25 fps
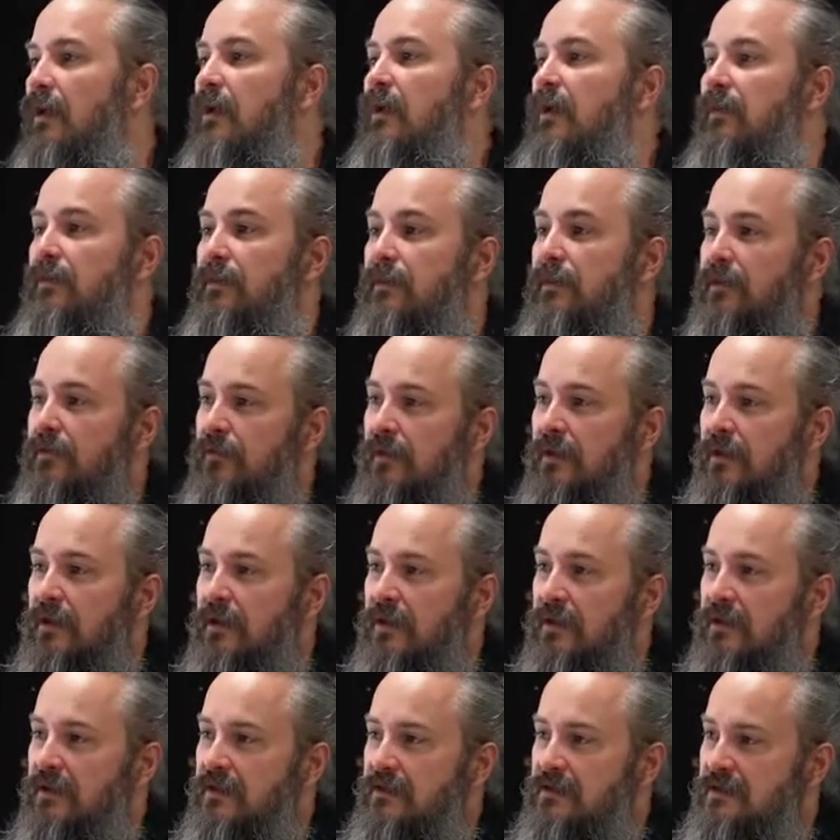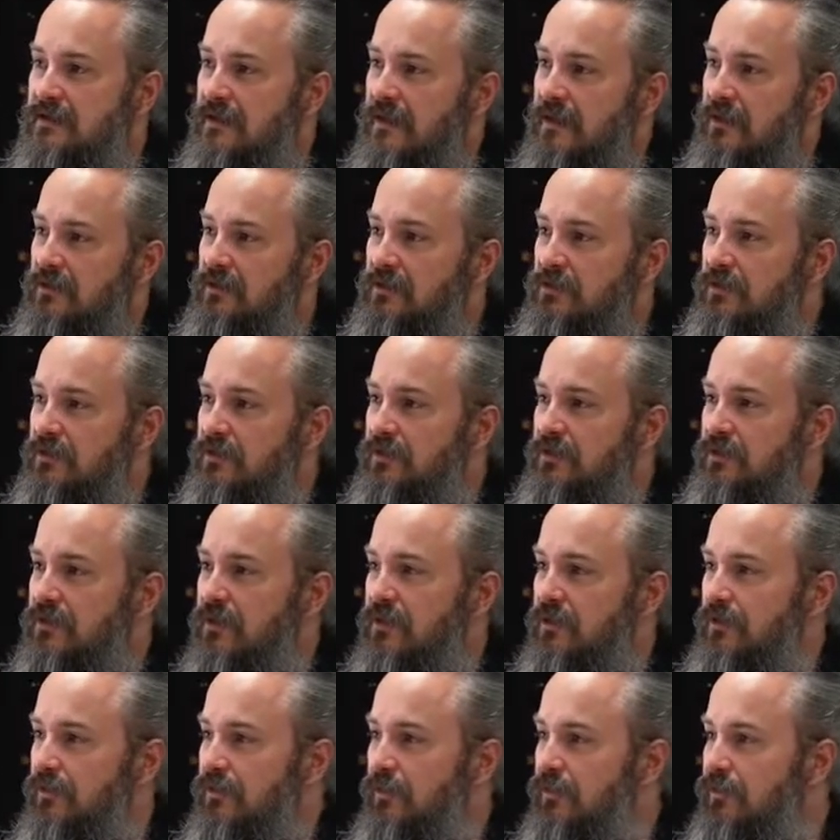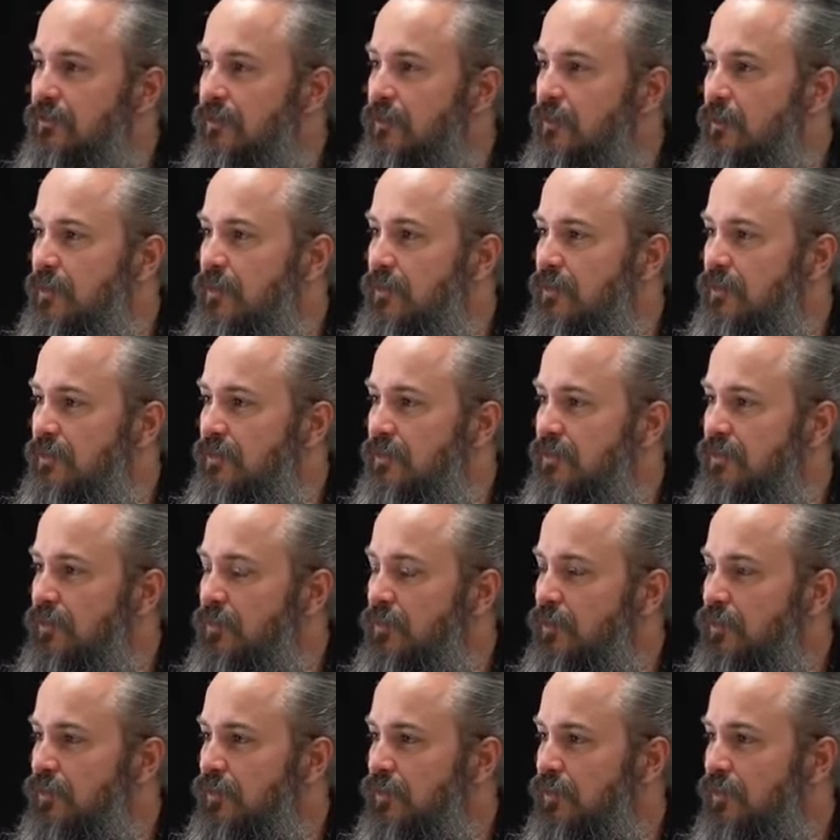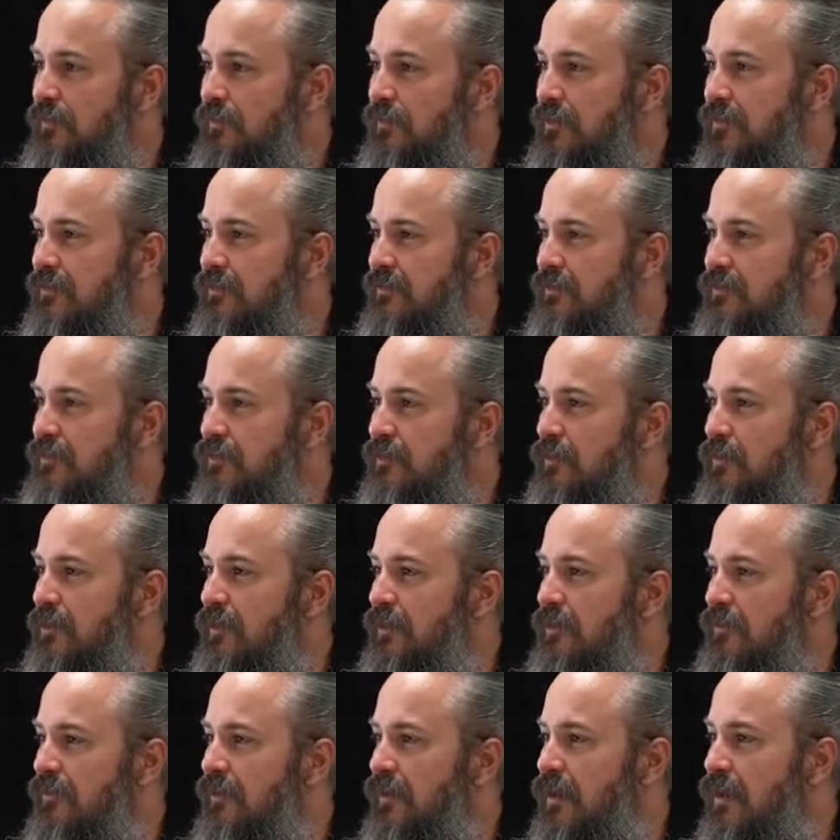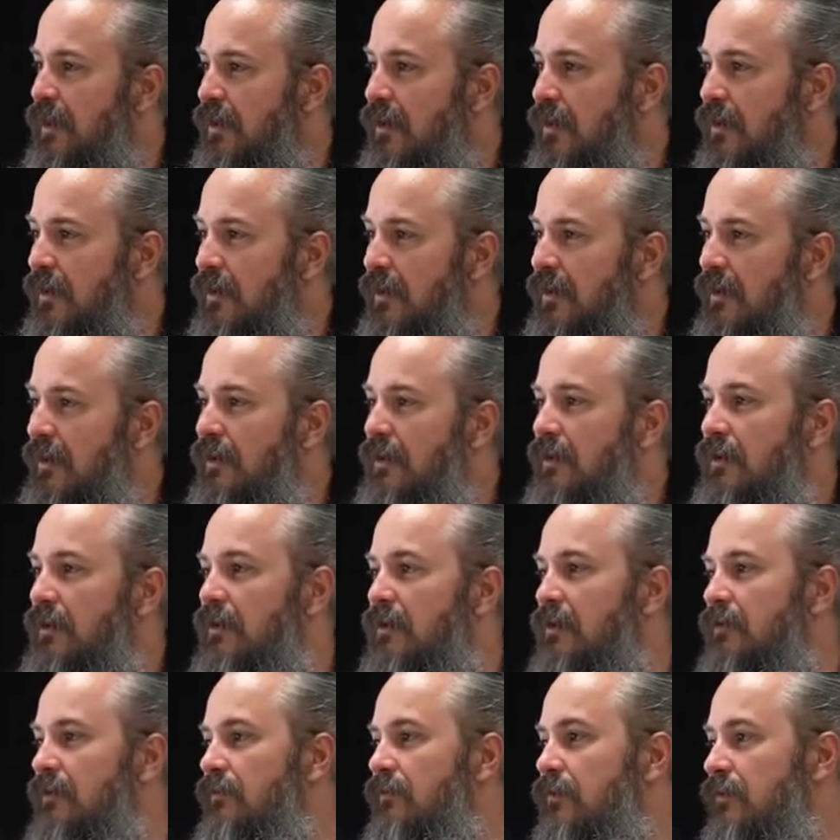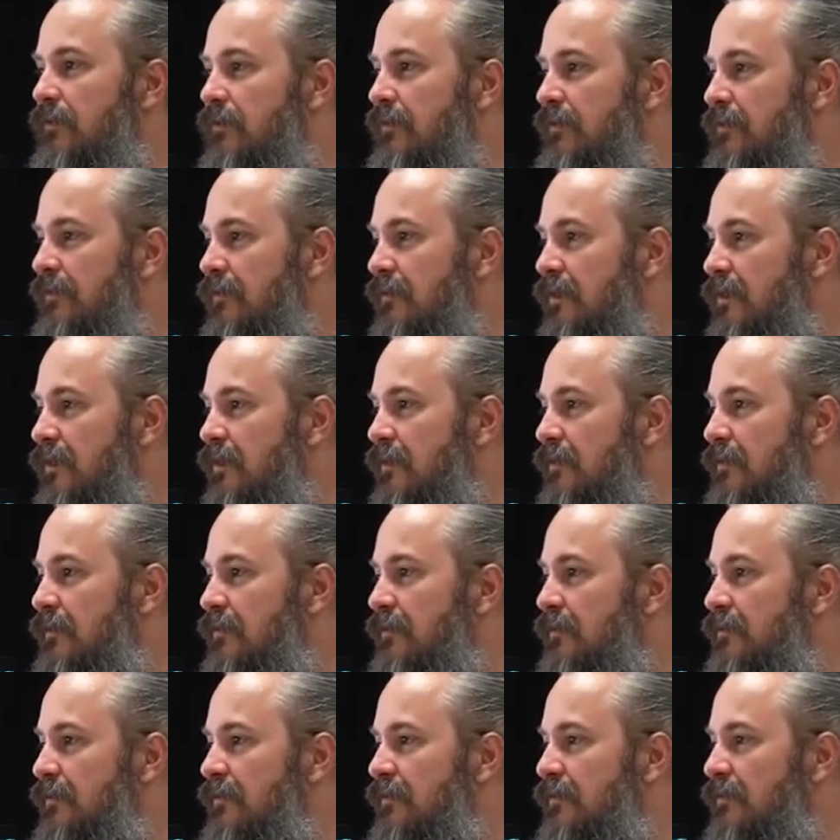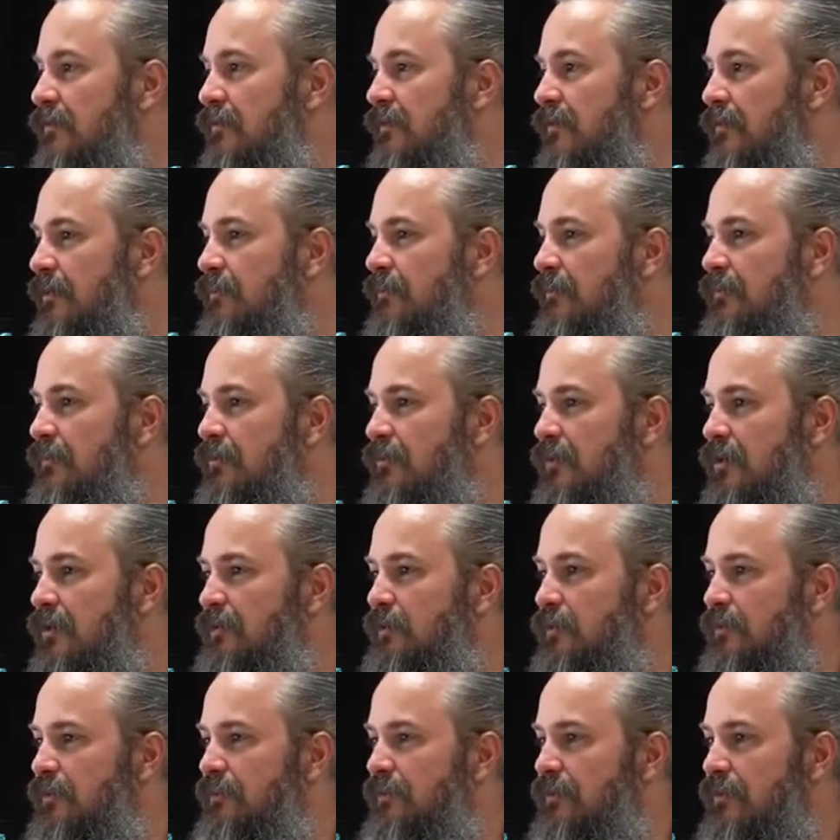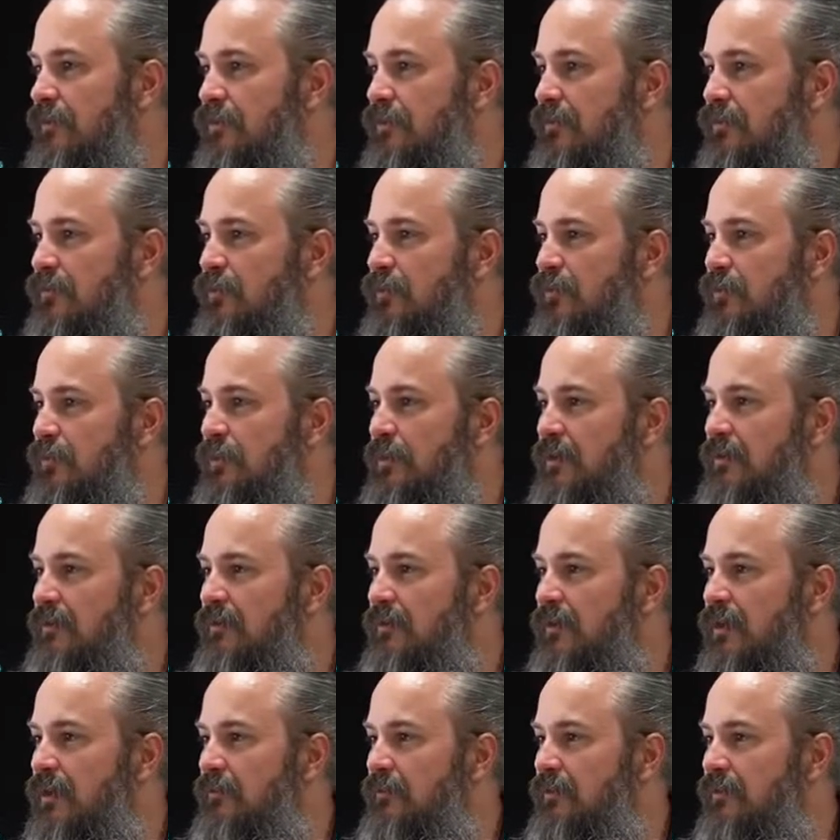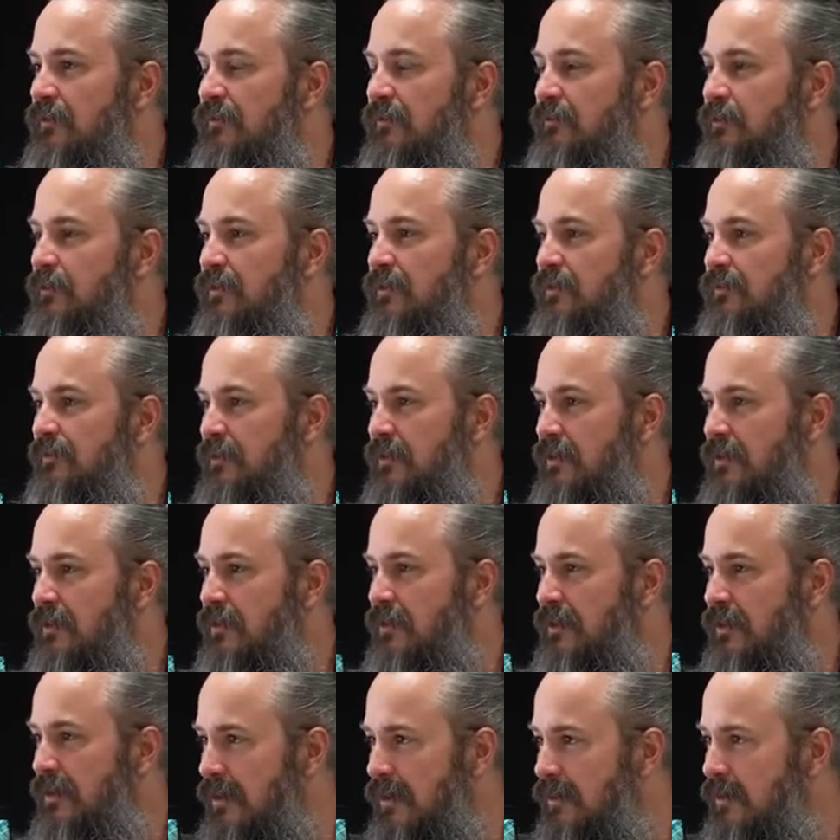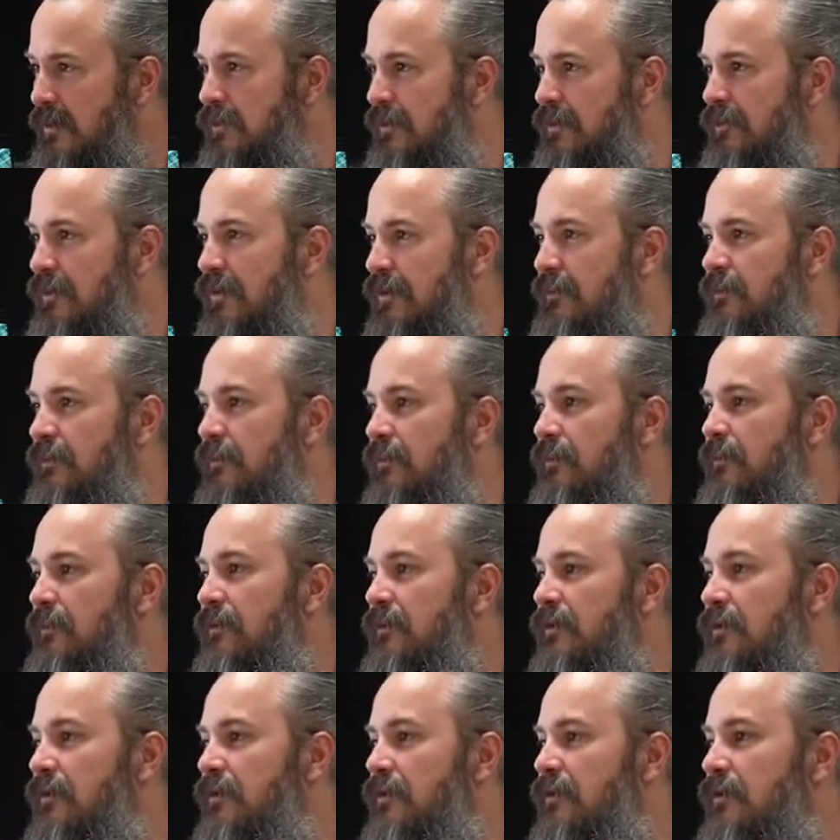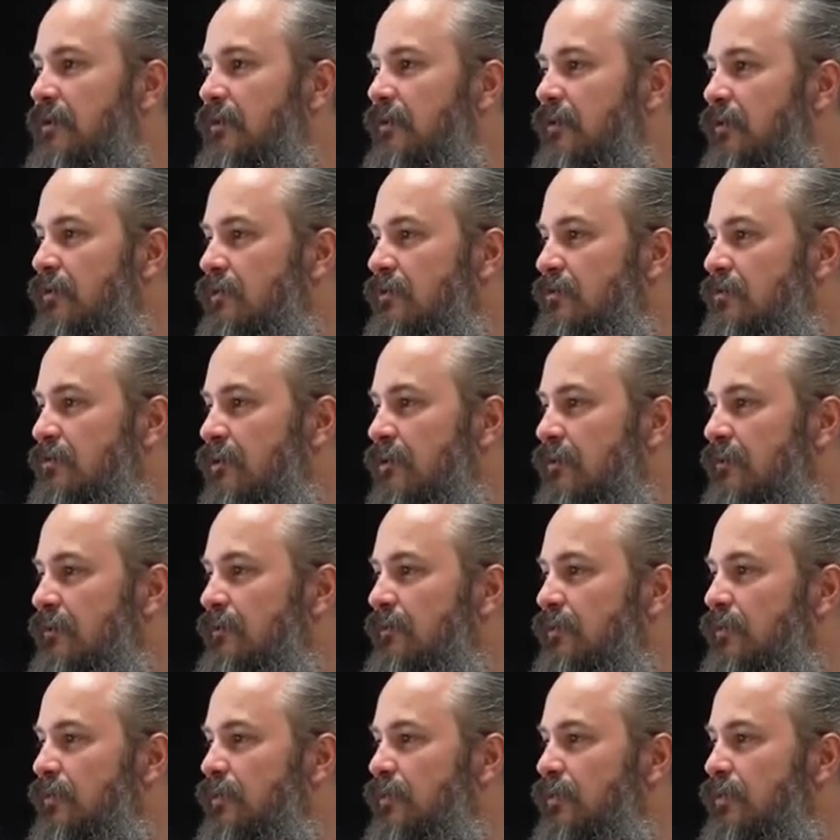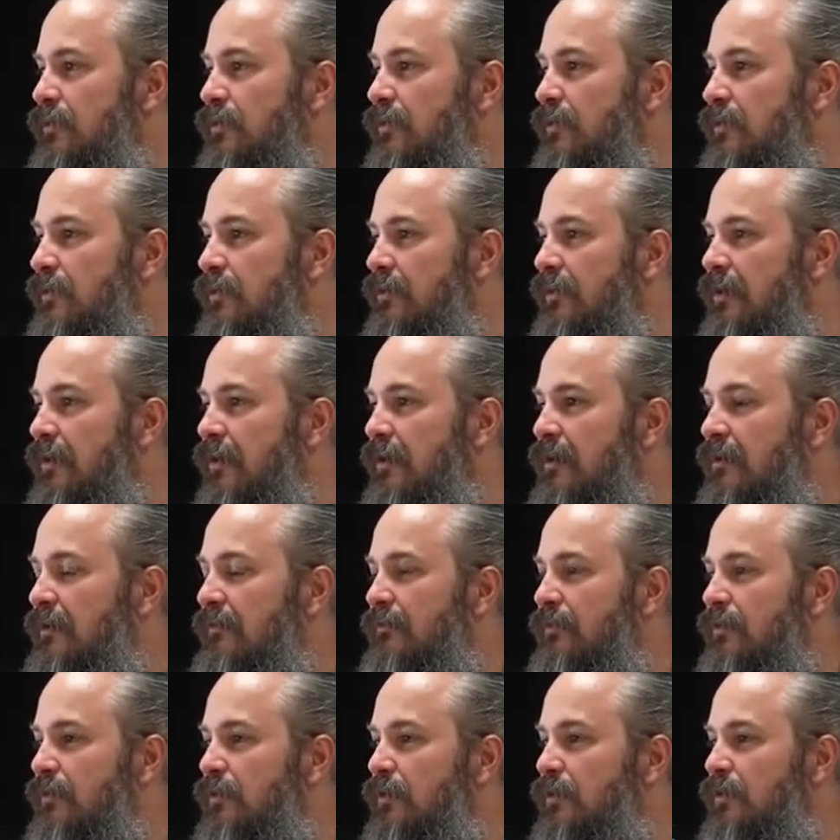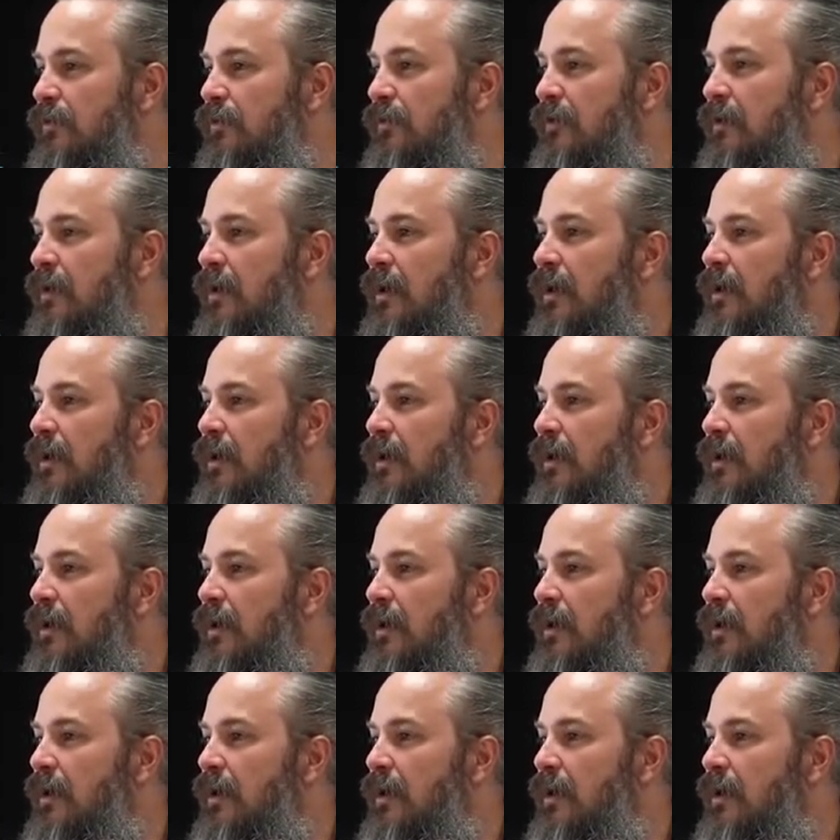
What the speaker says: Theory is that jewels can also be used to improve these attributes. Heck, it even said some transport vehicles will be designed for specific cargo types. I'm thinking log truck for wood, oil tanker for oil.